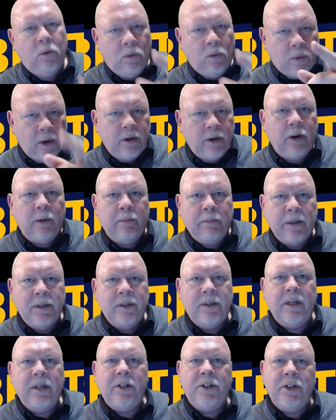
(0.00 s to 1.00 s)
what your
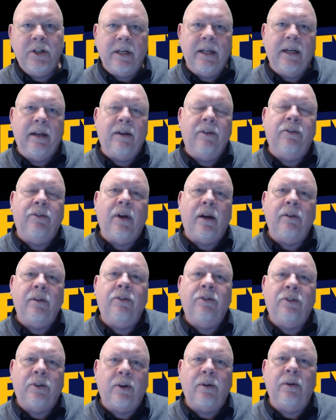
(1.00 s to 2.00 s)
position is
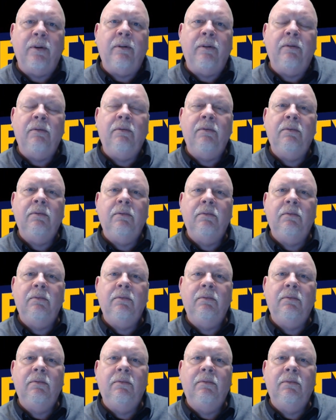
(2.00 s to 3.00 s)
on certain
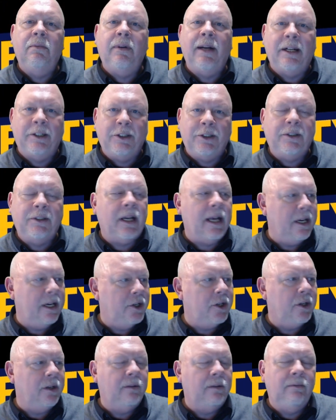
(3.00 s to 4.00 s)

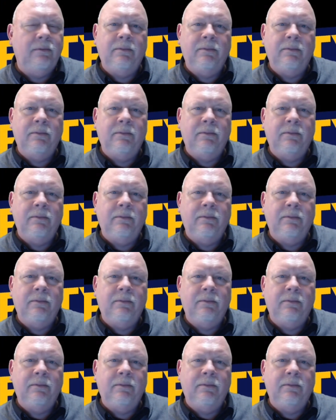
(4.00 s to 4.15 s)
legislation.